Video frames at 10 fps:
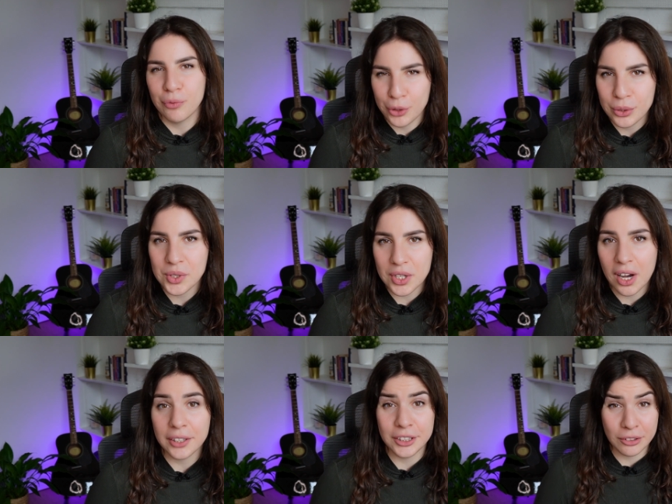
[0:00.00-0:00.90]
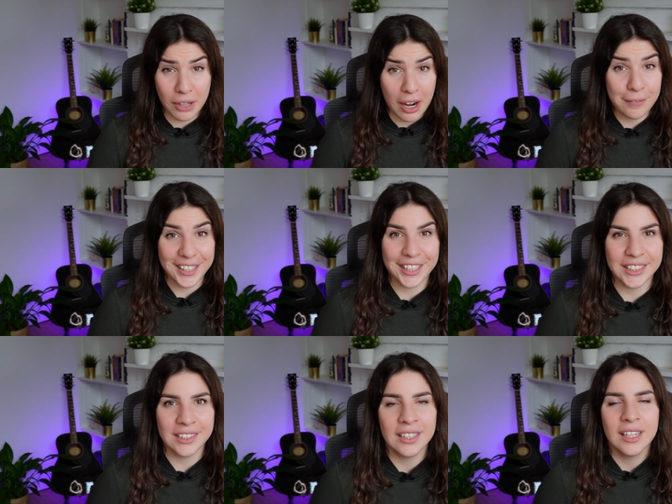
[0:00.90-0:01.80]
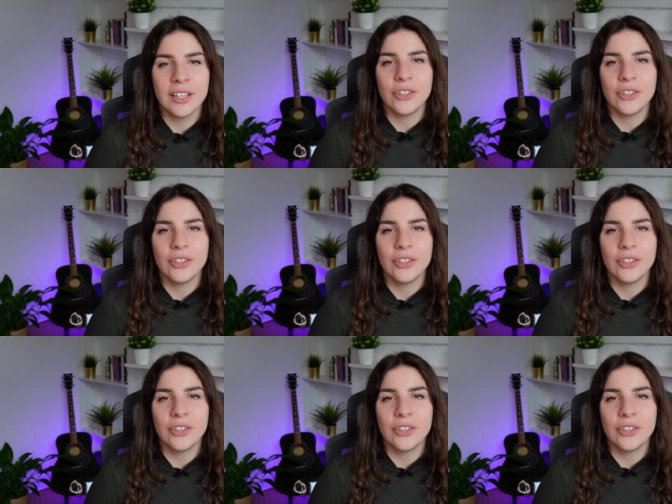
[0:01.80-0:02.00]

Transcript: views on your long video,